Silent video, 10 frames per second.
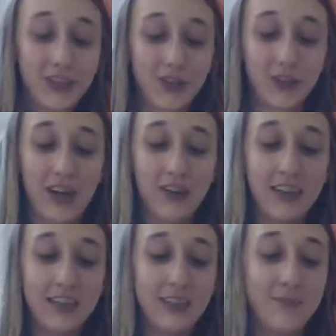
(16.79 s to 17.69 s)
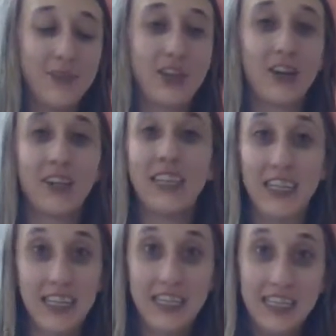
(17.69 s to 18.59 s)
Terrariums are
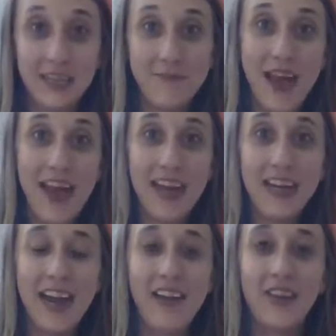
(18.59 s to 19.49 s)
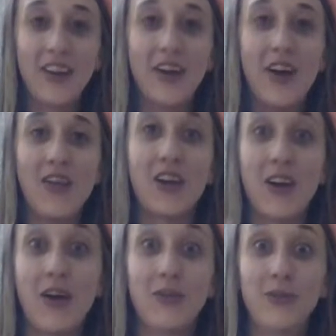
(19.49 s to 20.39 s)
easy to make and they're
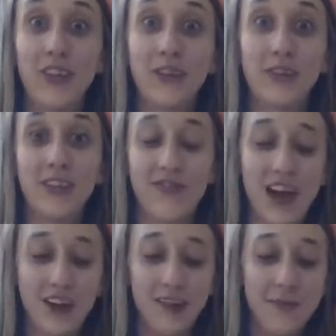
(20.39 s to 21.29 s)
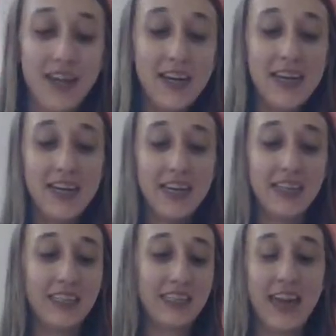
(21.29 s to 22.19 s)
their own little environment
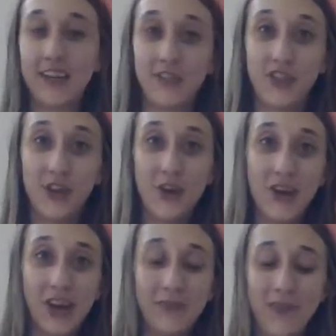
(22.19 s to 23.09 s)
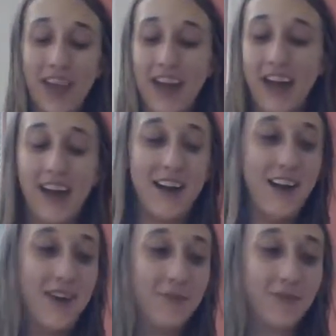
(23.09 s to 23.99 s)
inside of a jar.
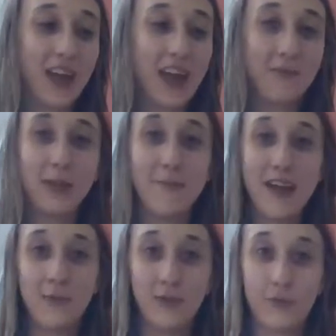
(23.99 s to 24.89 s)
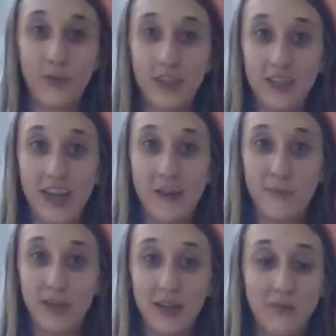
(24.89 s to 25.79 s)
I'm going to make one for you today, a
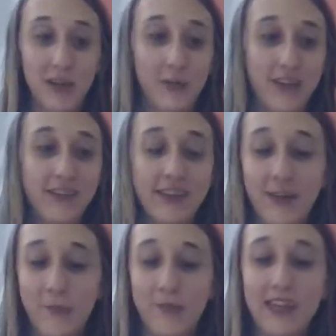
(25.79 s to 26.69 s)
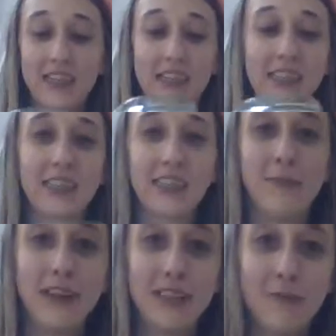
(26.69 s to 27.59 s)
pretty big one, but this is
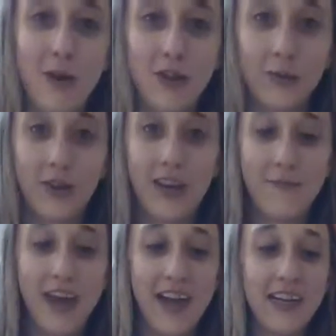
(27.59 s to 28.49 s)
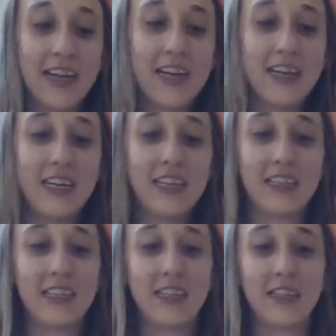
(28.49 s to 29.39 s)
my smaller one I made.
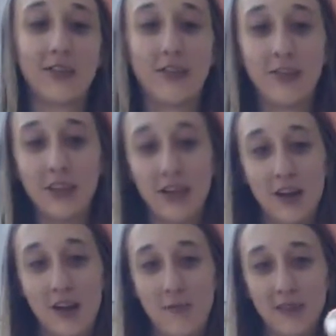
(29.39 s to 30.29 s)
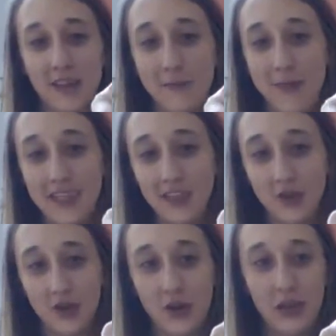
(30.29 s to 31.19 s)
It's in a little, almost like a mason
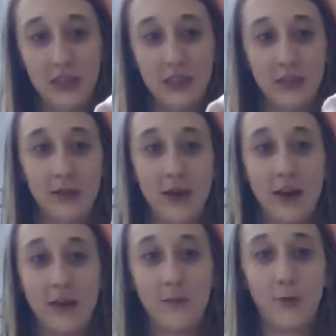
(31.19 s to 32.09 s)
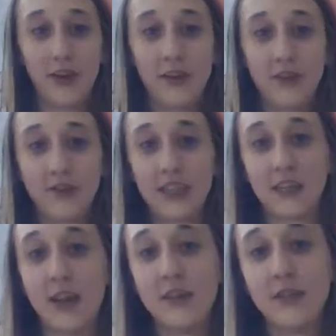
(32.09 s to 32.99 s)
jar, one of those that
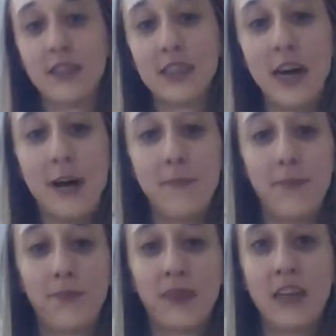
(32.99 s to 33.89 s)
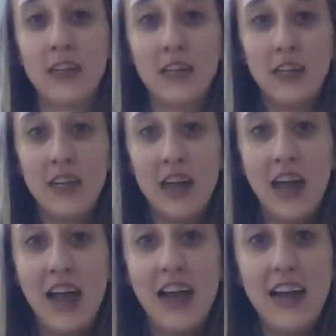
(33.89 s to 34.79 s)
closes up.
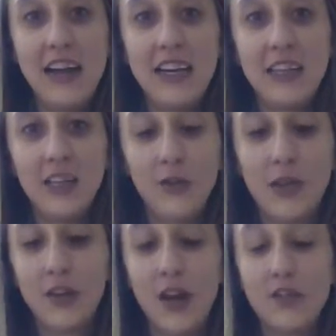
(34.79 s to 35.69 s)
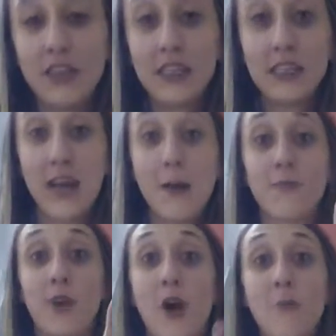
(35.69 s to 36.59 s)
And you can close this up
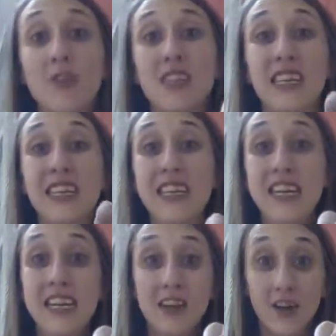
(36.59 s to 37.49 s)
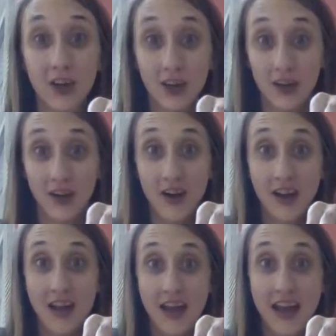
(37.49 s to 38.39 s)
for almost a year
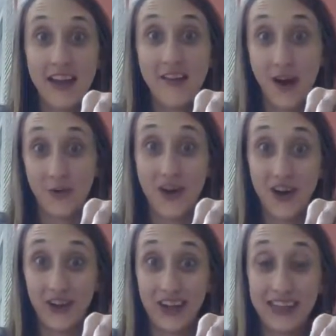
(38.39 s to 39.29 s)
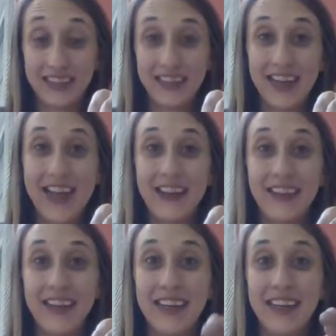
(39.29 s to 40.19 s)
and not water it.
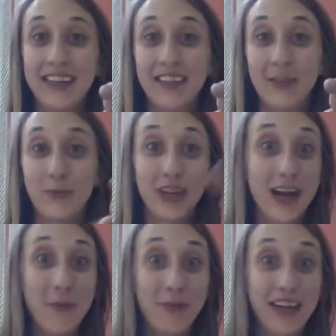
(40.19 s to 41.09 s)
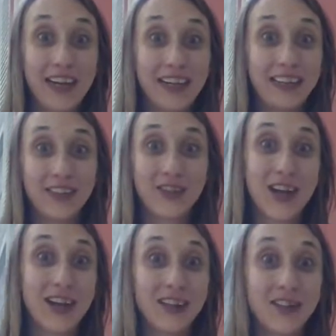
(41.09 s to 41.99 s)
And then you reopen it and there's
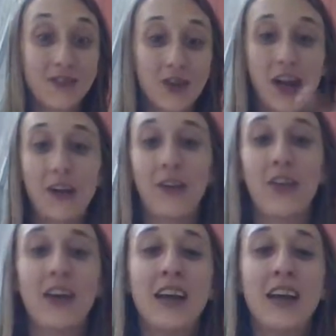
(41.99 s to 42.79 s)
tons of growth.